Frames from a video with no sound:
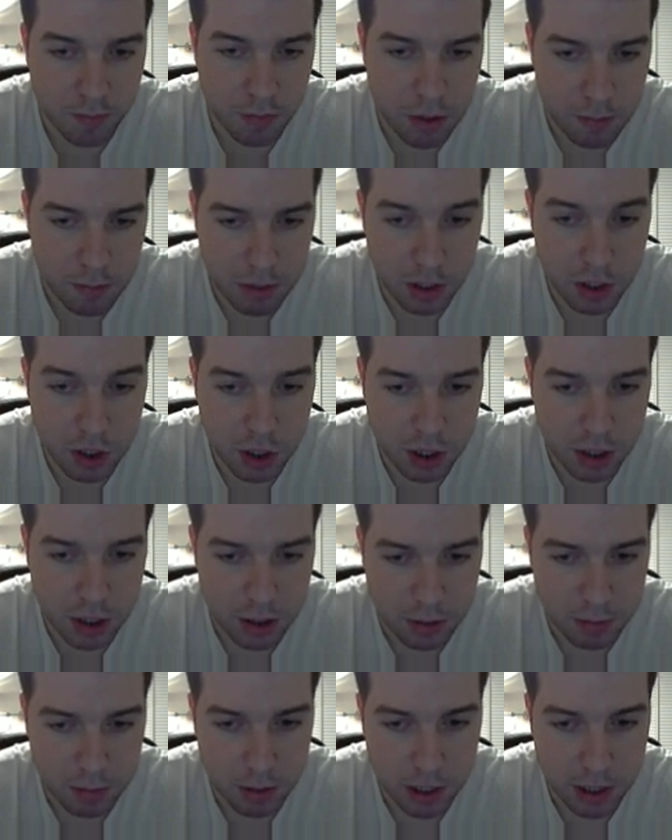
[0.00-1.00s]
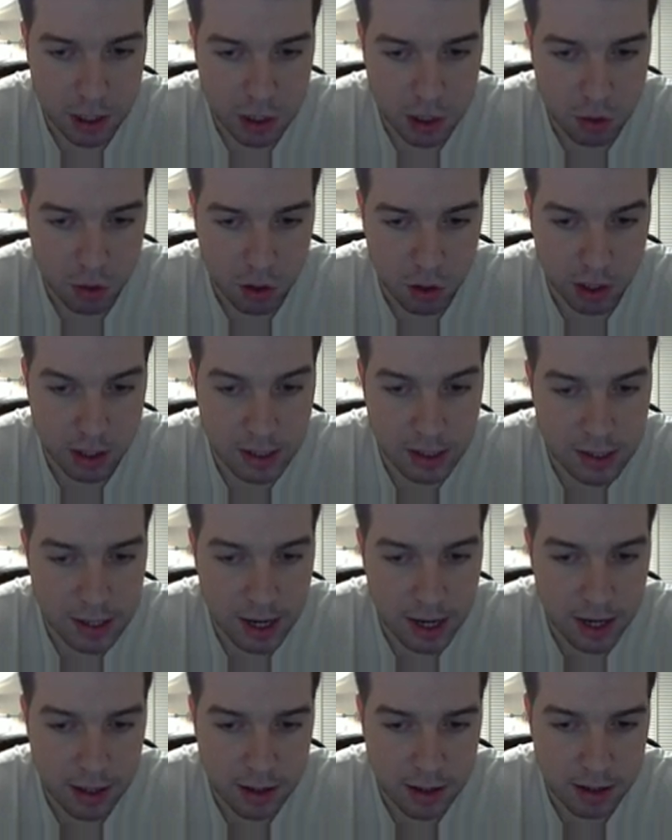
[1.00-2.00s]
pinching the players who are
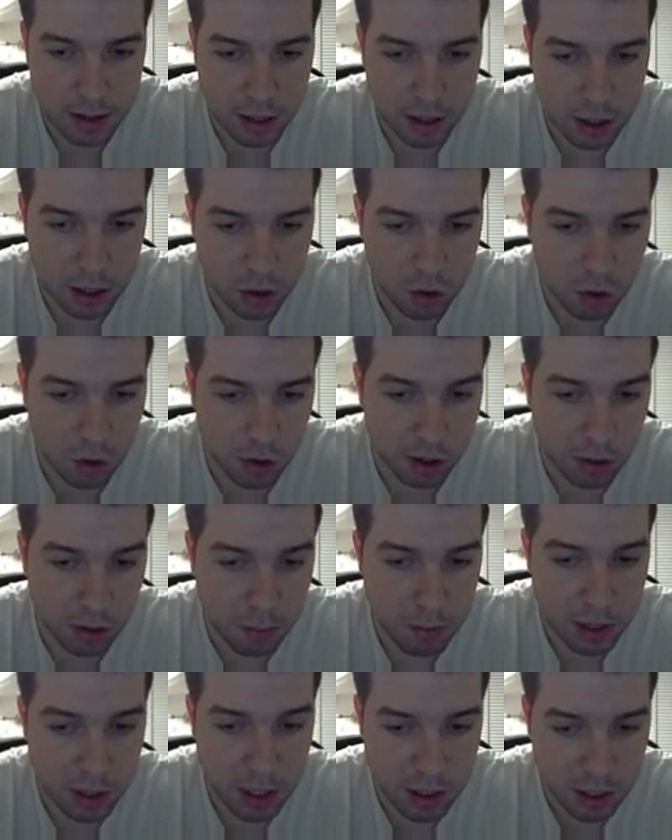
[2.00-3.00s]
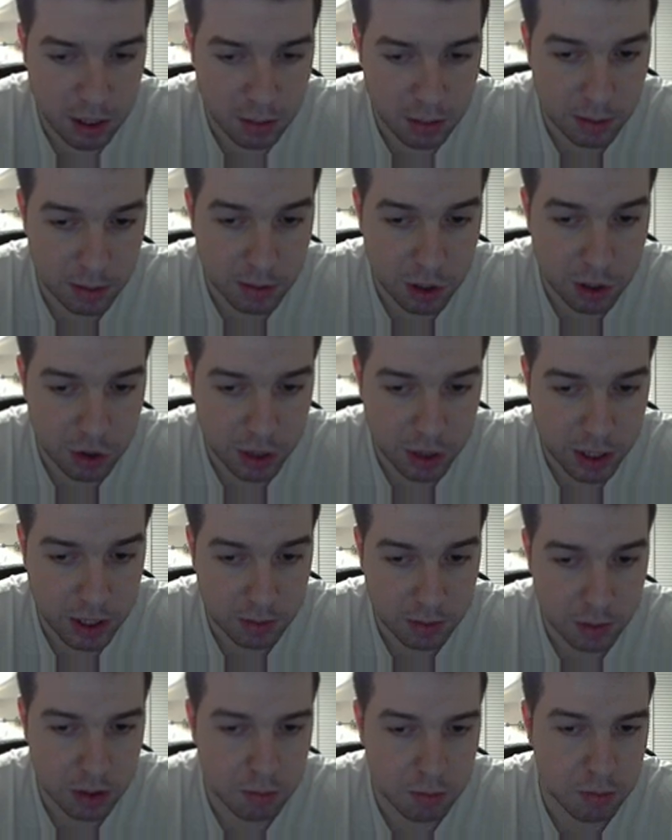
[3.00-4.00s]
inside, ignoring pit, and maybe training
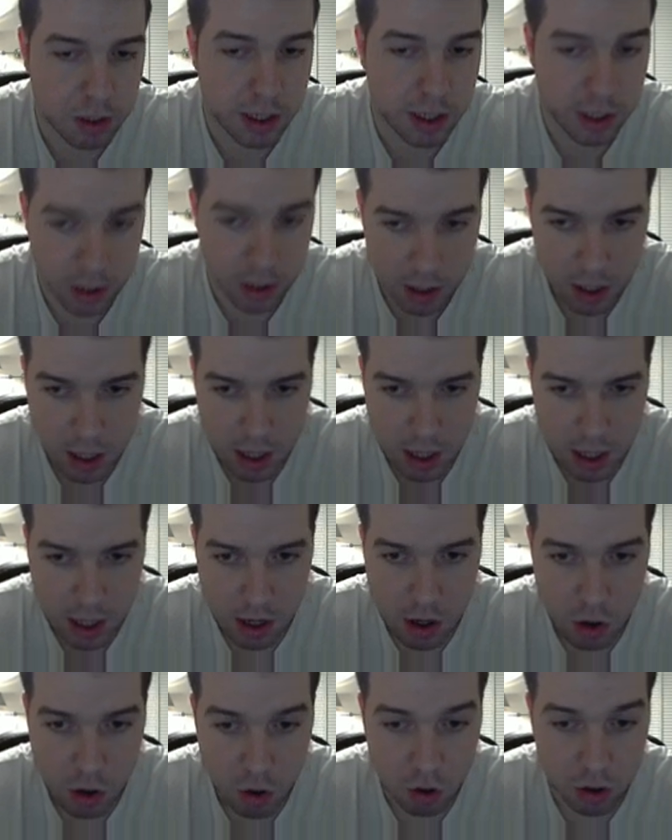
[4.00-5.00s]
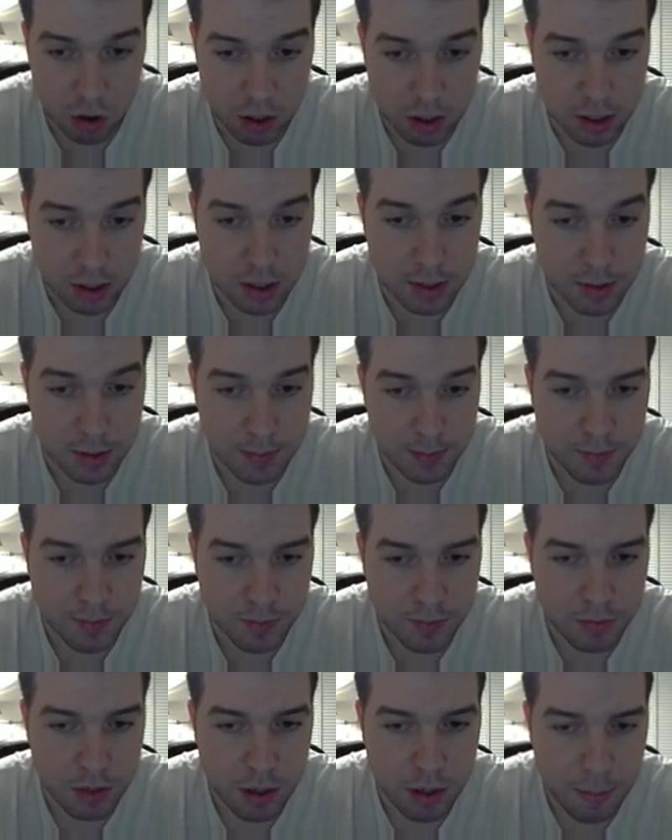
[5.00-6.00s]
with the player on
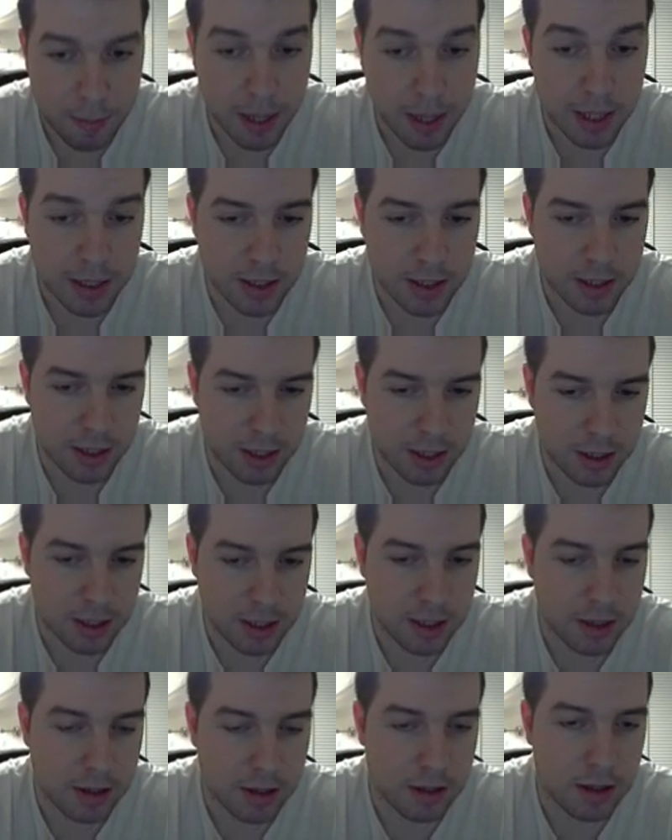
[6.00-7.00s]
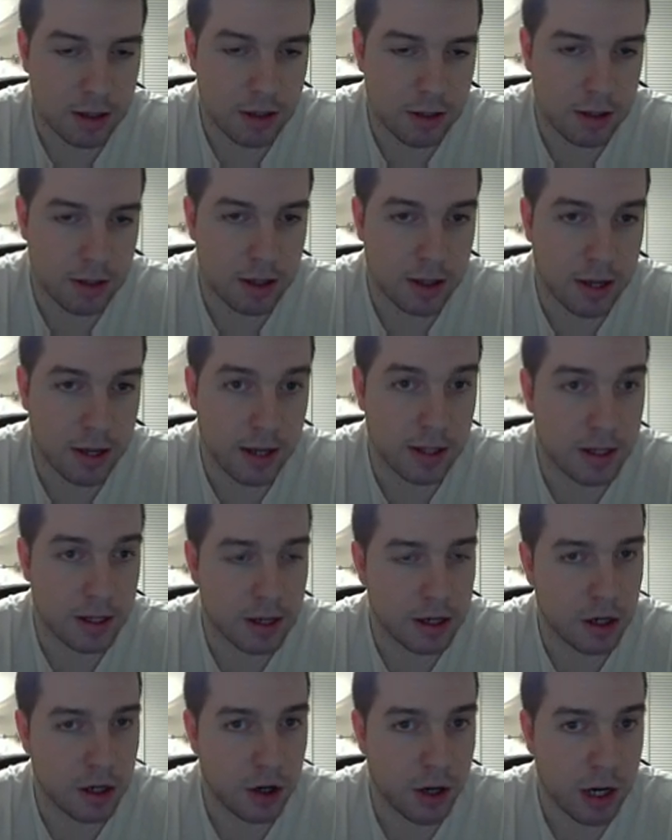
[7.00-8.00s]
balcony, and then delayed
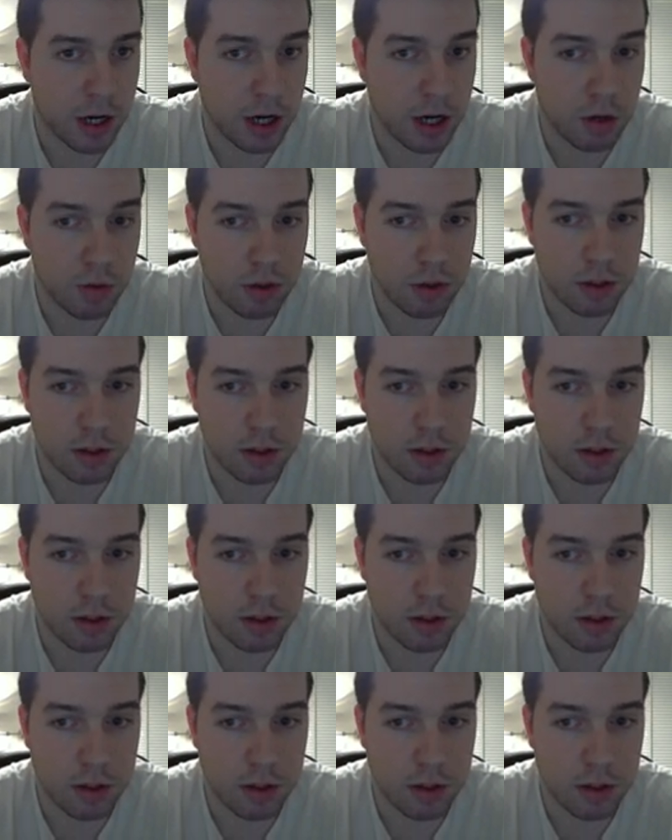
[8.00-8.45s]
clearing out